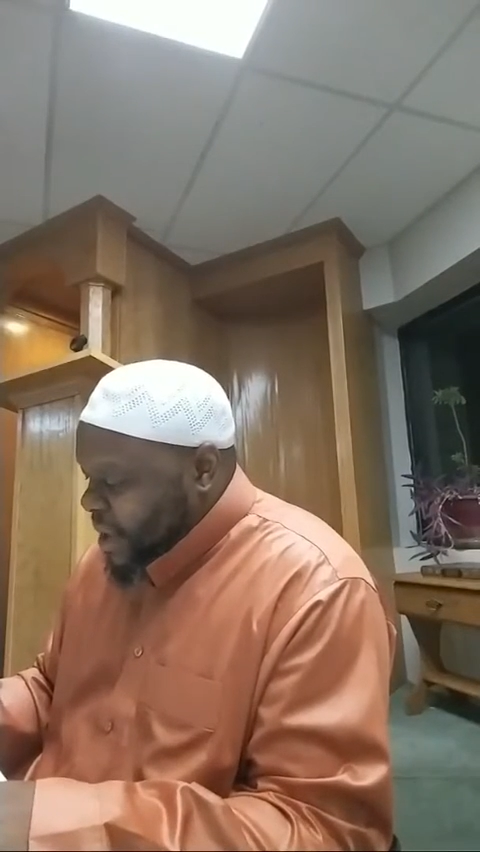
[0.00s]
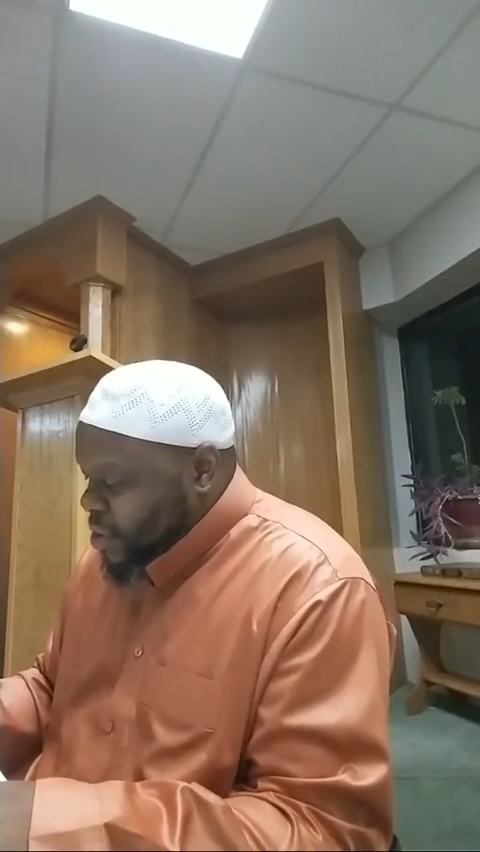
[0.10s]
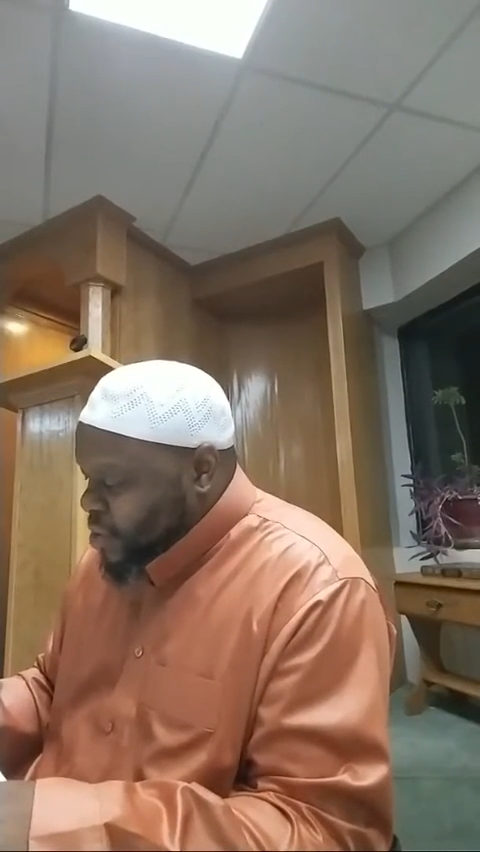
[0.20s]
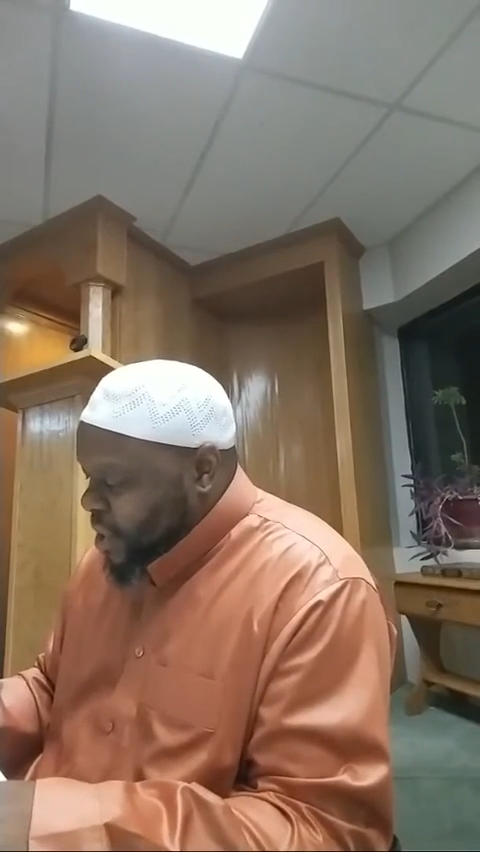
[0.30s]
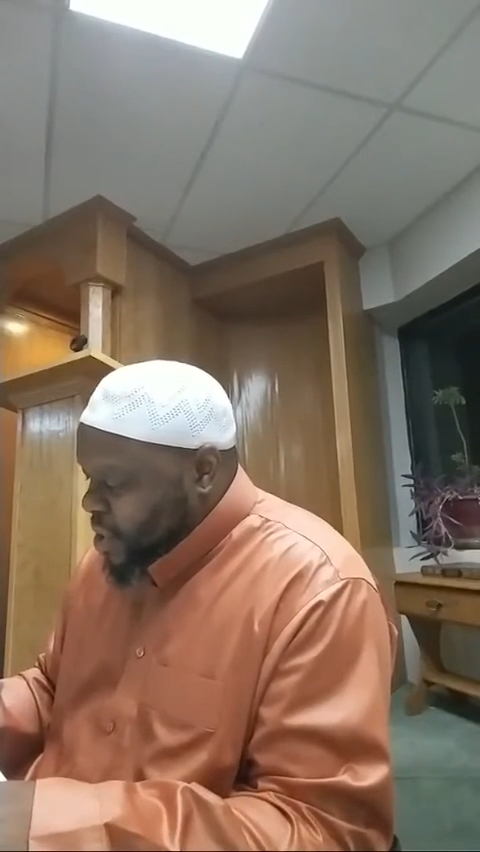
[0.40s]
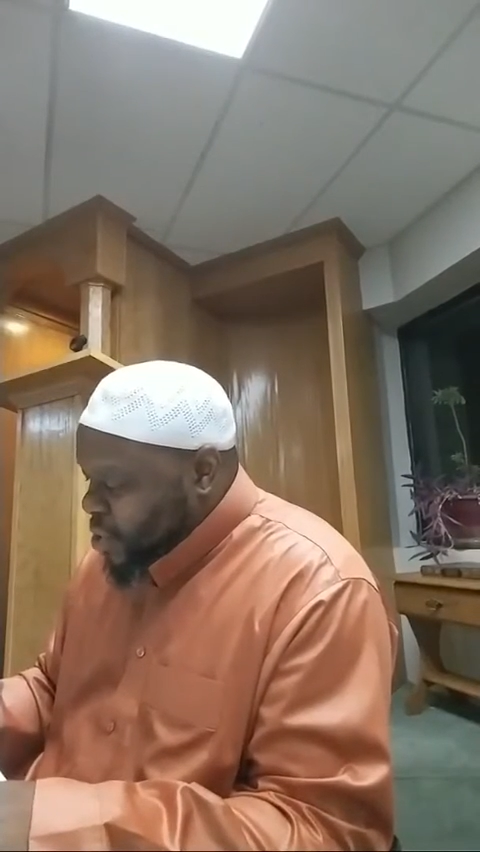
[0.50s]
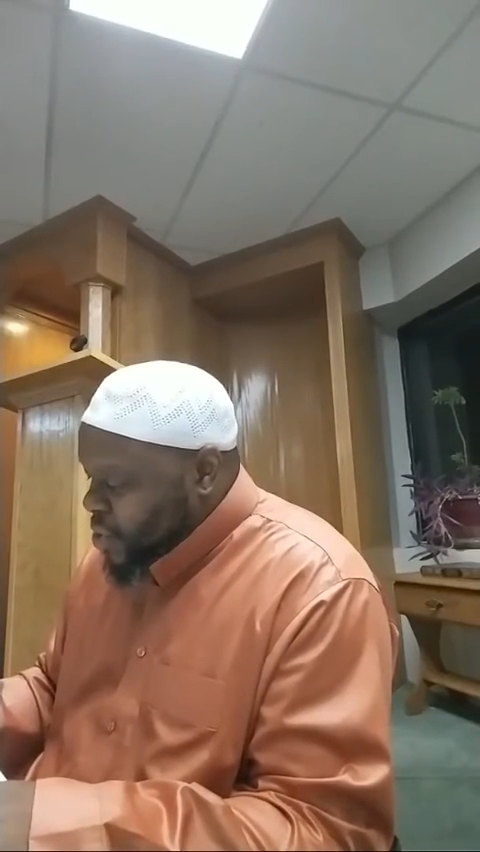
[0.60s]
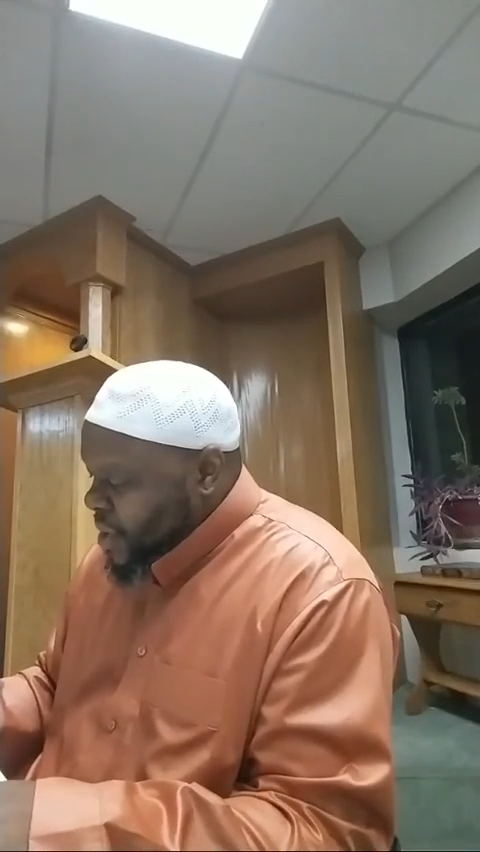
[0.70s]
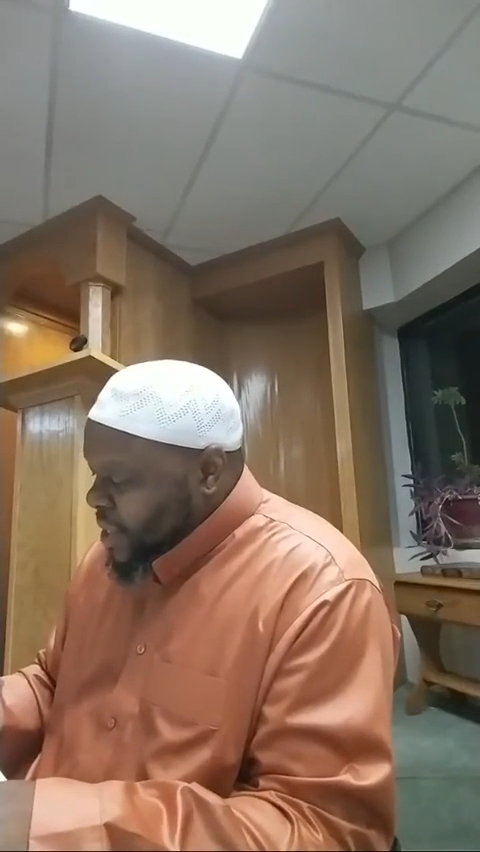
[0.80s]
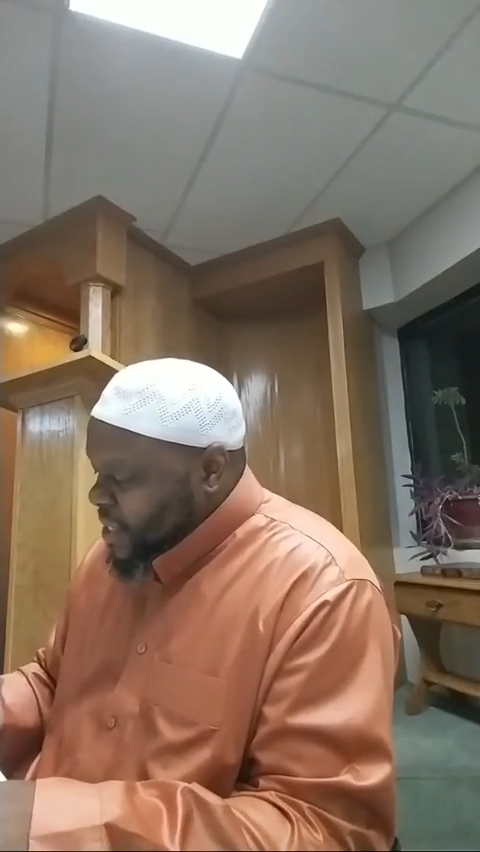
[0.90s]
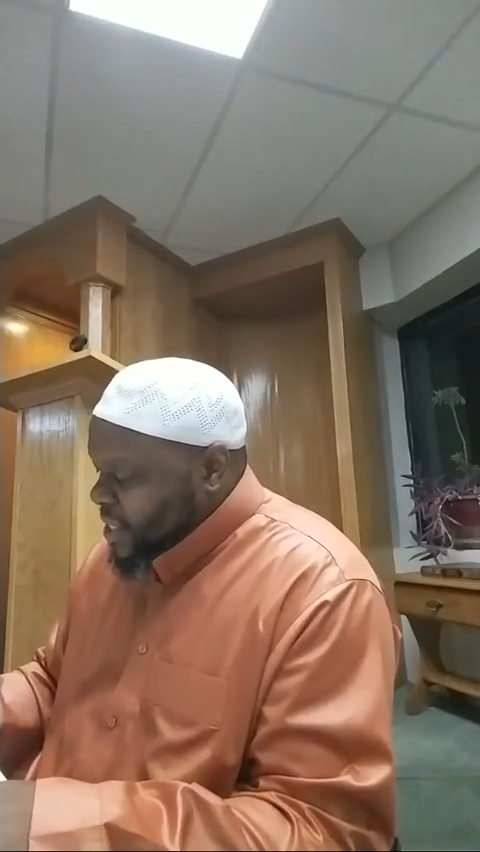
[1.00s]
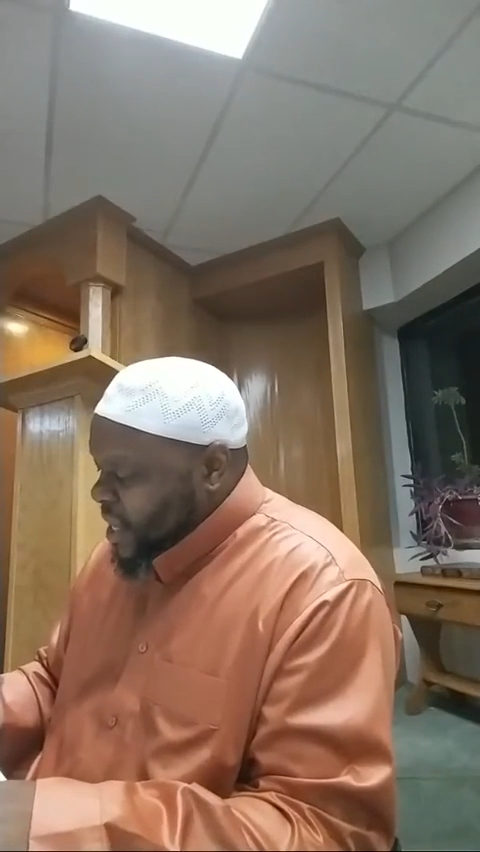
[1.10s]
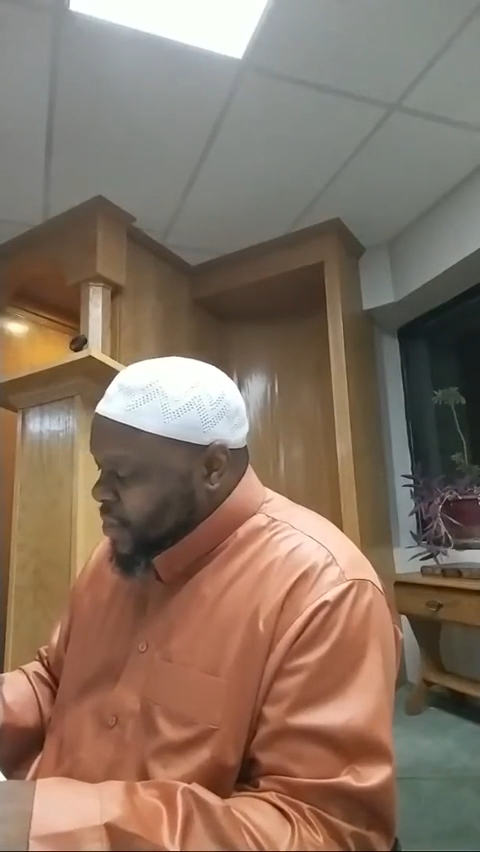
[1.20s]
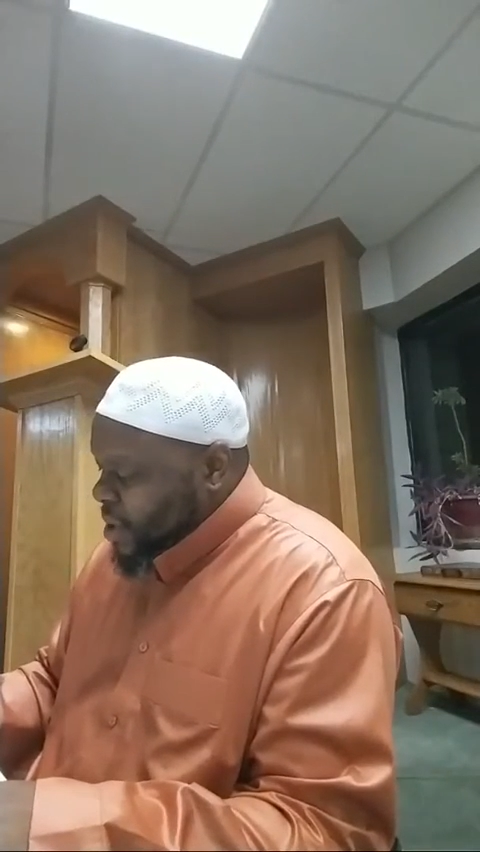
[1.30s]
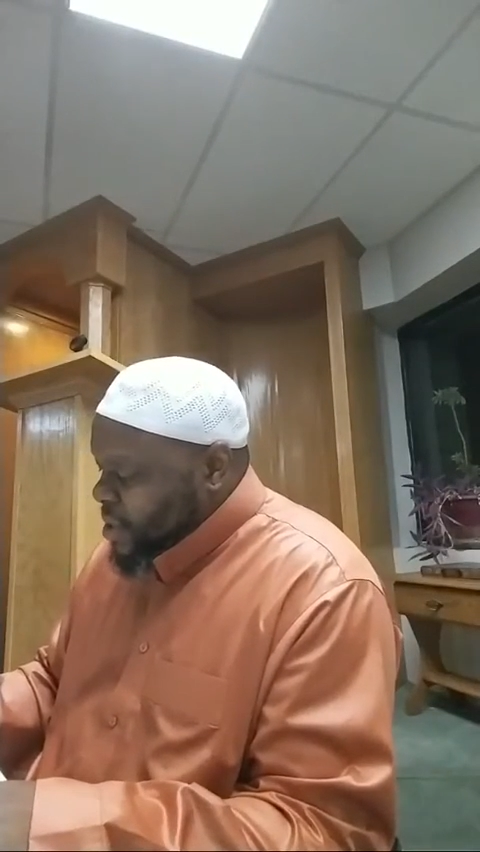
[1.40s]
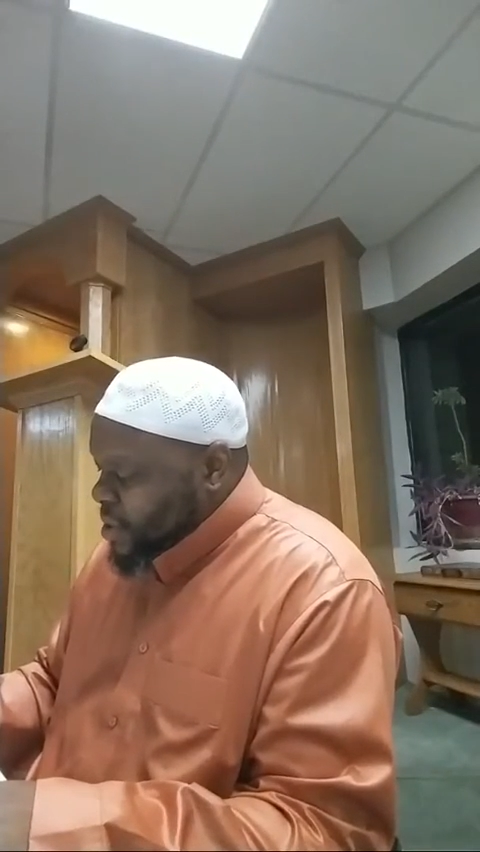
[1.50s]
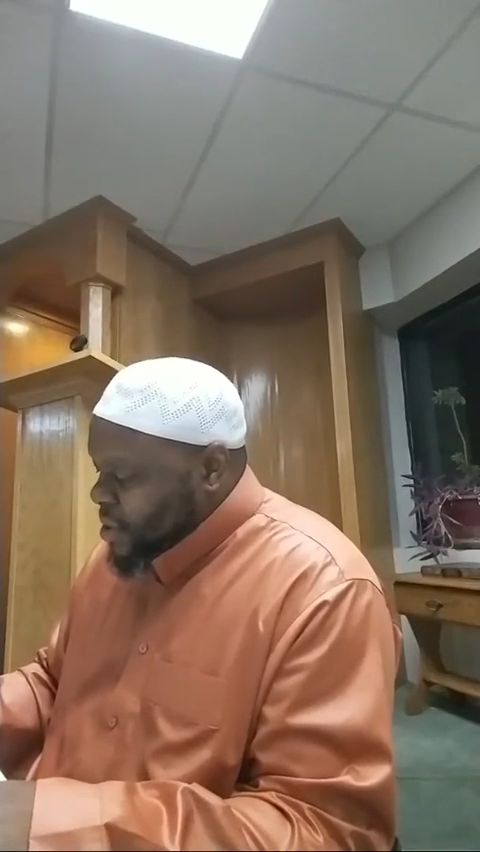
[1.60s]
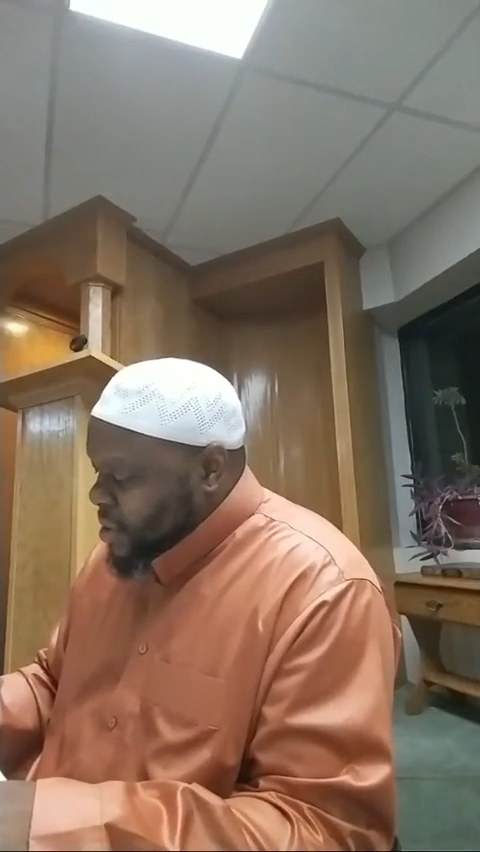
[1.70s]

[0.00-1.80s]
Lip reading: used to do, since they were